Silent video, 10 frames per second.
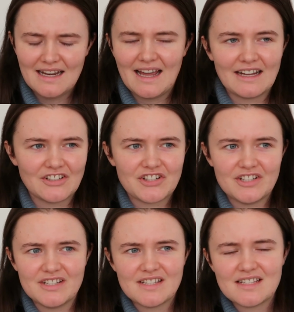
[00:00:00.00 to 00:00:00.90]
and
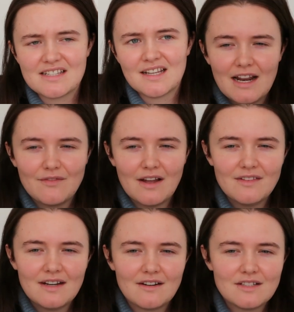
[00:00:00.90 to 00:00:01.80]
anxious, and I
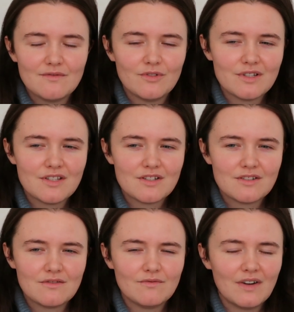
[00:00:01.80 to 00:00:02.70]
found the narrative voice
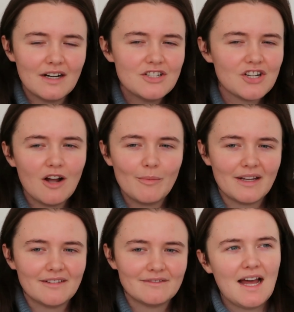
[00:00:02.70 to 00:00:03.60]
very charming,